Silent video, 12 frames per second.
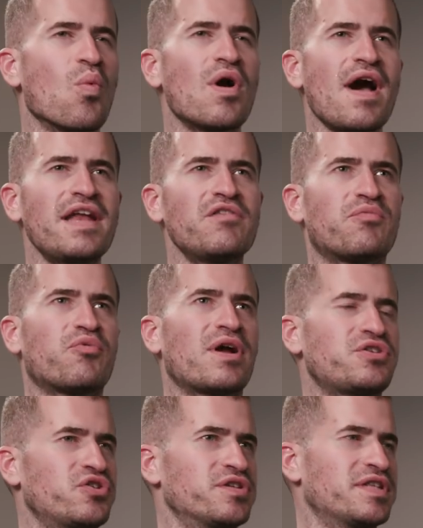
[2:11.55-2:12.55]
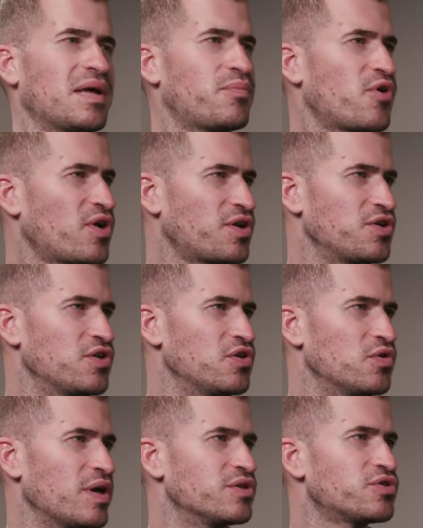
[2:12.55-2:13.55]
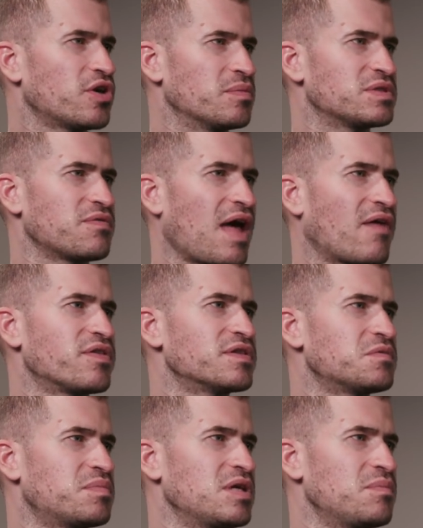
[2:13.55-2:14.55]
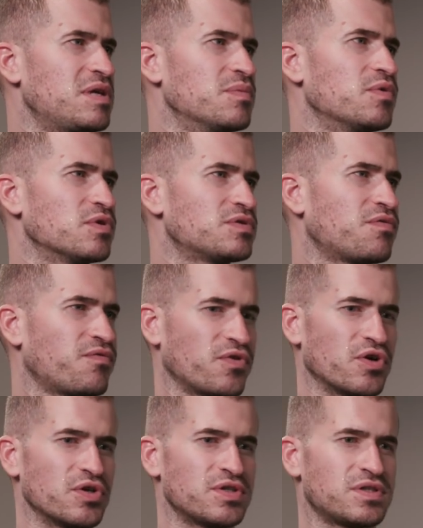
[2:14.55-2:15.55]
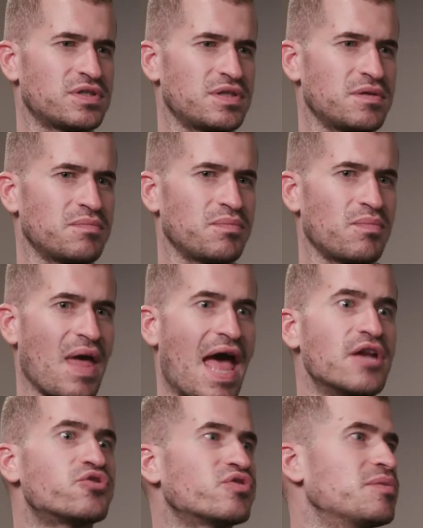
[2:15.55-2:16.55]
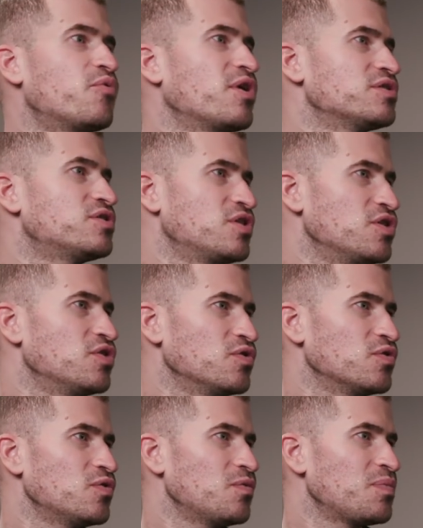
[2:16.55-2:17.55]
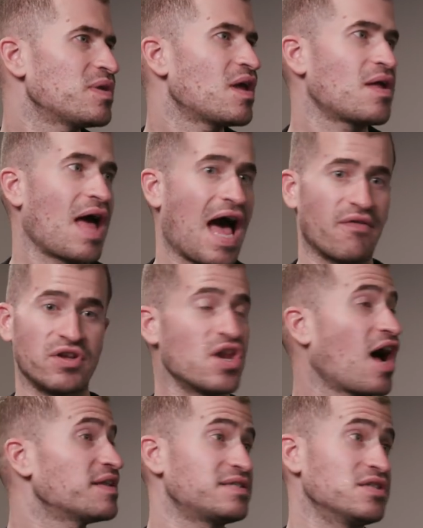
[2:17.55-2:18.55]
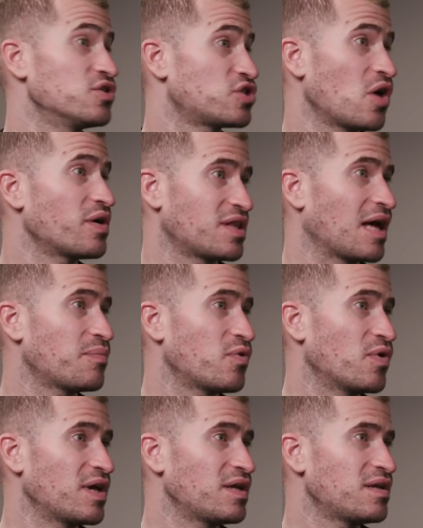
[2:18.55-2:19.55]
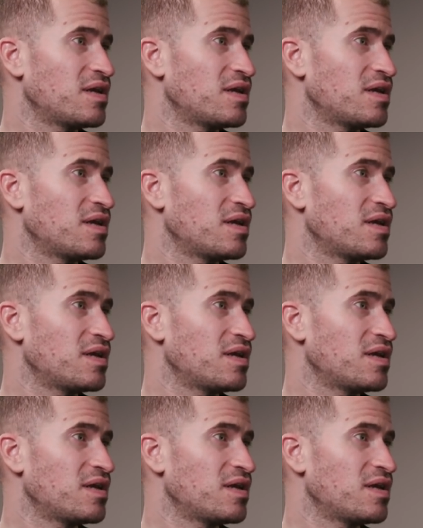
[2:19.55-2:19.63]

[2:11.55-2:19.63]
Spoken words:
What kind of pressure did that put on you in terms of having this be people's first entry point to you, having not seen the show at that point?